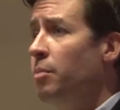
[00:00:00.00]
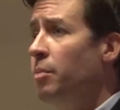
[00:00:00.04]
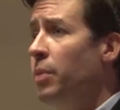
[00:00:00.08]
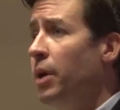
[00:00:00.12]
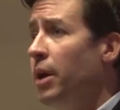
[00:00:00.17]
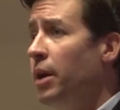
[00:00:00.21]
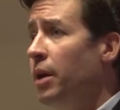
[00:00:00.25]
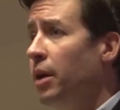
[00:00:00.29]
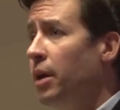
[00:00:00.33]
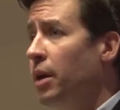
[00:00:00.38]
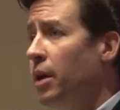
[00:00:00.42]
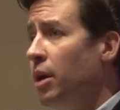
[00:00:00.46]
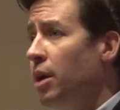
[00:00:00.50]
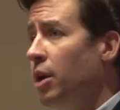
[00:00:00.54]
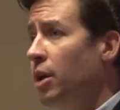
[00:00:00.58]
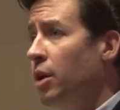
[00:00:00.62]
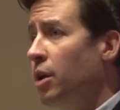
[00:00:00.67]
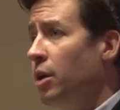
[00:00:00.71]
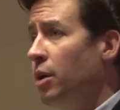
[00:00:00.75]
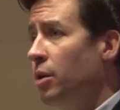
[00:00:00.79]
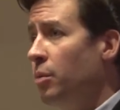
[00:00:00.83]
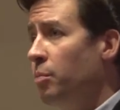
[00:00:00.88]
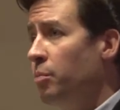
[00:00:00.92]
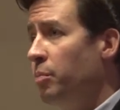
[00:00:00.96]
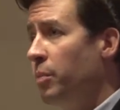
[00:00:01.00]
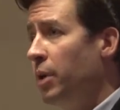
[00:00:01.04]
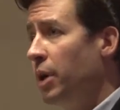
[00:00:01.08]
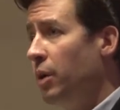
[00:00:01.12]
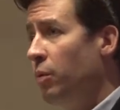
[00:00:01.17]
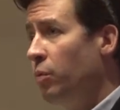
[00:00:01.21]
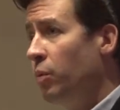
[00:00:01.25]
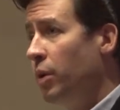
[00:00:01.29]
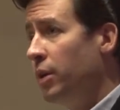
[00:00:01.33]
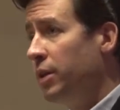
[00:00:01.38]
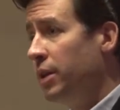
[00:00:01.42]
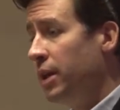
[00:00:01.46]

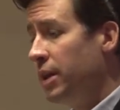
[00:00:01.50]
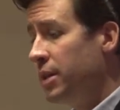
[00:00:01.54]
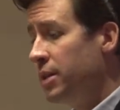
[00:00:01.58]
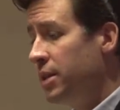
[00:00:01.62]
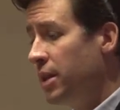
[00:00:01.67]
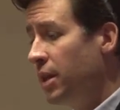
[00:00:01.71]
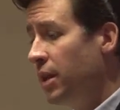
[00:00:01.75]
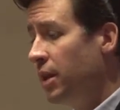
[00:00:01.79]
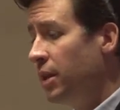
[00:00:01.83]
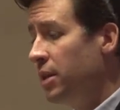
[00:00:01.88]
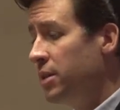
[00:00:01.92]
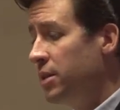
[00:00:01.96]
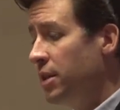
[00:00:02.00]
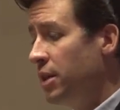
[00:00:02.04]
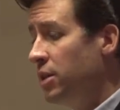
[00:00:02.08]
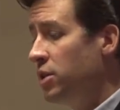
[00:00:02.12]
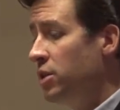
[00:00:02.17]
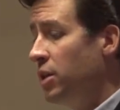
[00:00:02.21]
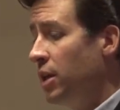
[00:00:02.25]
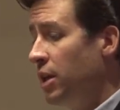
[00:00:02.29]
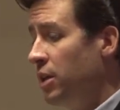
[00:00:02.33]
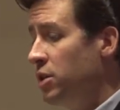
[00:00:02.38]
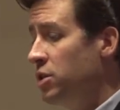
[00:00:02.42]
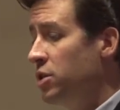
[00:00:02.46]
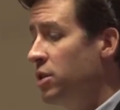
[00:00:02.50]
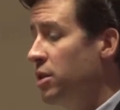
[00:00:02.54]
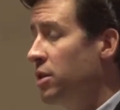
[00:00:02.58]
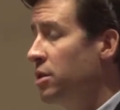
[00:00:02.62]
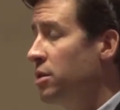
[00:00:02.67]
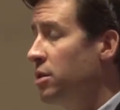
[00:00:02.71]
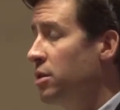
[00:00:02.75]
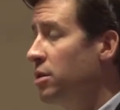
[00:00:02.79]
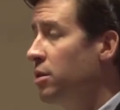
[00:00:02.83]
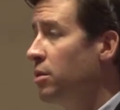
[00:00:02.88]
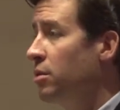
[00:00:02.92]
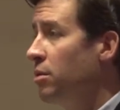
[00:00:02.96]
But what they did is they changed
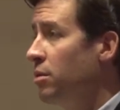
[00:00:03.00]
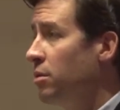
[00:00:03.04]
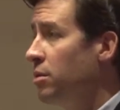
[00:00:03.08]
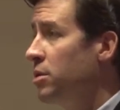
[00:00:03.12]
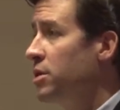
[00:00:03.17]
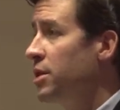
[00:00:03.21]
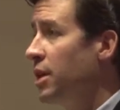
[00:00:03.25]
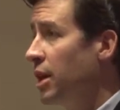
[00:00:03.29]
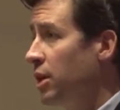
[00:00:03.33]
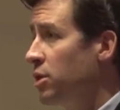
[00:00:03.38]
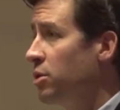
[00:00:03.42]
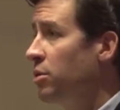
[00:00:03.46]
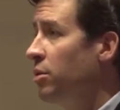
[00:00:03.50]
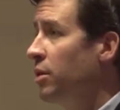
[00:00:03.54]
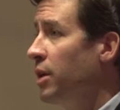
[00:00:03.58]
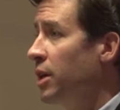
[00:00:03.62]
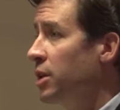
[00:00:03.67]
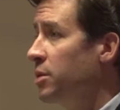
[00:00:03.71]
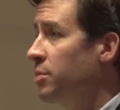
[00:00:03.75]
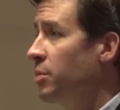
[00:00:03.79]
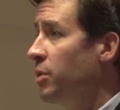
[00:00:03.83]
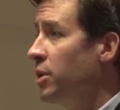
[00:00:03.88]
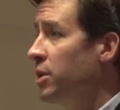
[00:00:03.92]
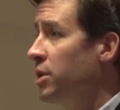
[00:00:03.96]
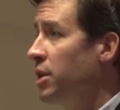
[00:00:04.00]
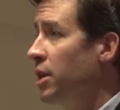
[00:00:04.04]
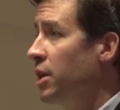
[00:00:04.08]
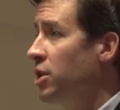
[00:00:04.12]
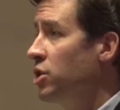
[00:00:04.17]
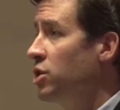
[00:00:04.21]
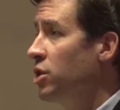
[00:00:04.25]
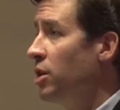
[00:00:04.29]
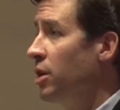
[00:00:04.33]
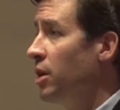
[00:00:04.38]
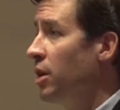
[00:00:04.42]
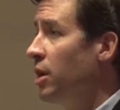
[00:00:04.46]
it to sexual
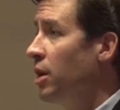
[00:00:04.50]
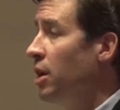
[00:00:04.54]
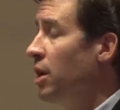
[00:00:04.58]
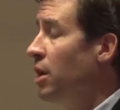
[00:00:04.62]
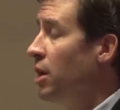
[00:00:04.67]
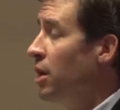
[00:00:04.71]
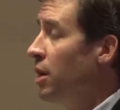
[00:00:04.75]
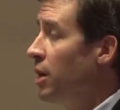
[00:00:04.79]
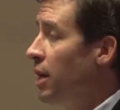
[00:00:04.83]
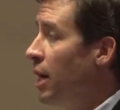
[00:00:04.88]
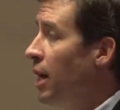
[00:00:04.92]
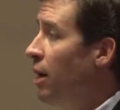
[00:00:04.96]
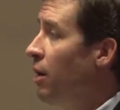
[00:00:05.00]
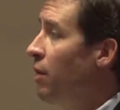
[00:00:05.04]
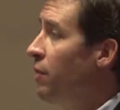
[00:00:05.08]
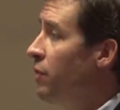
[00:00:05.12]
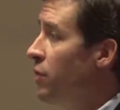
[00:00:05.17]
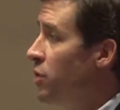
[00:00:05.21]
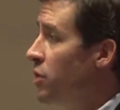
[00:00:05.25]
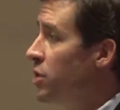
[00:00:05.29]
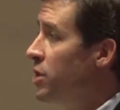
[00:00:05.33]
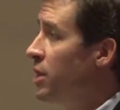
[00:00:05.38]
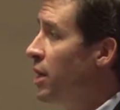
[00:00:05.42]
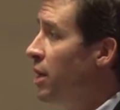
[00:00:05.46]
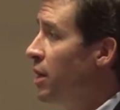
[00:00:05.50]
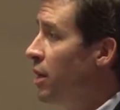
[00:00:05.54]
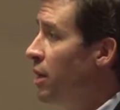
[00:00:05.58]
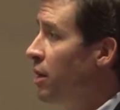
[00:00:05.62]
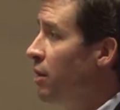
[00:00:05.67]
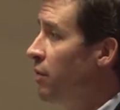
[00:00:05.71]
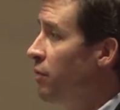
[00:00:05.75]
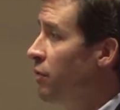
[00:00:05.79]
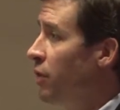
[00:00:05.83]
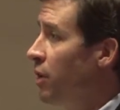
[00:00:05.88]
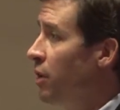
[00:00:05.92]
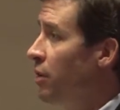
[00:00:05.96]
exploitation. Now, if you're standing
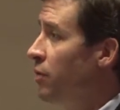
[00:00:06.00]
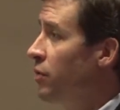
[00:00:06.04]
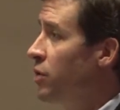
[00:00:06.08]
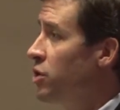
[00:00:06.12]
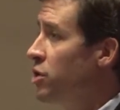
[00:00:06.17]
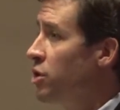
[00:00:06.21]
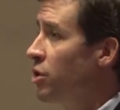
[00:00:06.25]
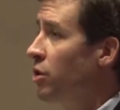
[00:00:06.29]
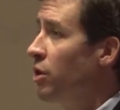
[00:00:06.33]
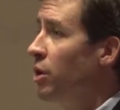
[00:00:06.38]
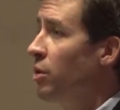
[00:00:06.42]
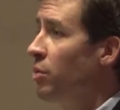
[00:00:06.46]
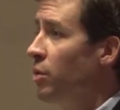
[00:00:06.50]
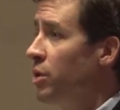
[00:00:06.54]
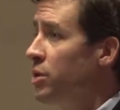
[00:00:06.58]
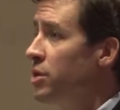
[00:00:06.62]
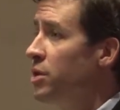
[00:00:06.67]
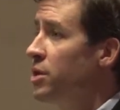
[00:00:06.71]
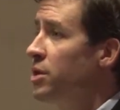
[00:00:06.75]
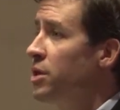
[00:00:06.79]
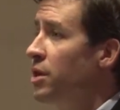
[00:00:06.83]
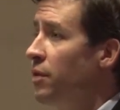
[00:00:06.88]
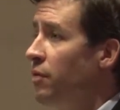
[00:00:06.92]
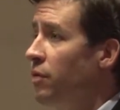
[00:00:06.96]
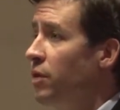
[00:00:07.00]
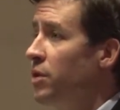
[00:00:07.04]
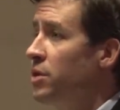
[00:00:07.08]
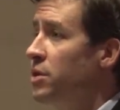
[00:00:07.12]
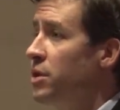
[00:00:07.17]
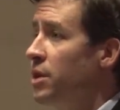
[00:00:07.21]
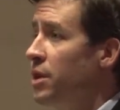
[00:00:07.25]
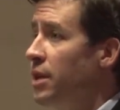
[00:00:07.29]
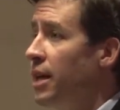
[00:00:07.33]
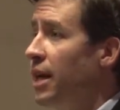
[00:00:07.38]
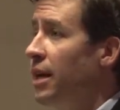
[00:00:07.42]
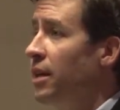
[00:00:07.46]
in front of a jury, what's the
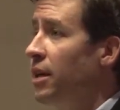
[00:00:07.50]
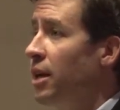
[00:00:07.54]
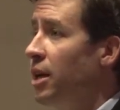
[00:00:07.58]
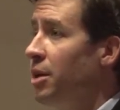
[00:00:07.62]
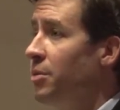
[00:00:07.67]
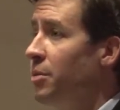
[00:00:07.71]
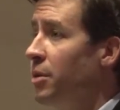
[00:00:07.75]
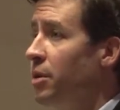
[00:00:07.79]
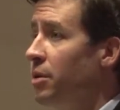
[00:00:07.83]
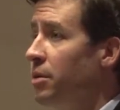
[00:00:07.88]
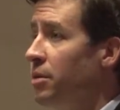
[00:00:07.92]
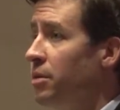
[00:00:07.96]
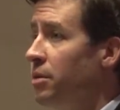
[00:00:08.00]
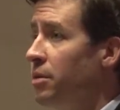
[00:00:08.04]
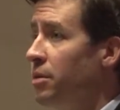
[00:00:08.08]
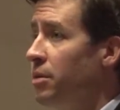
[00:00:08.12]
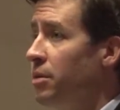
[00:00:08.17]
difference in that label?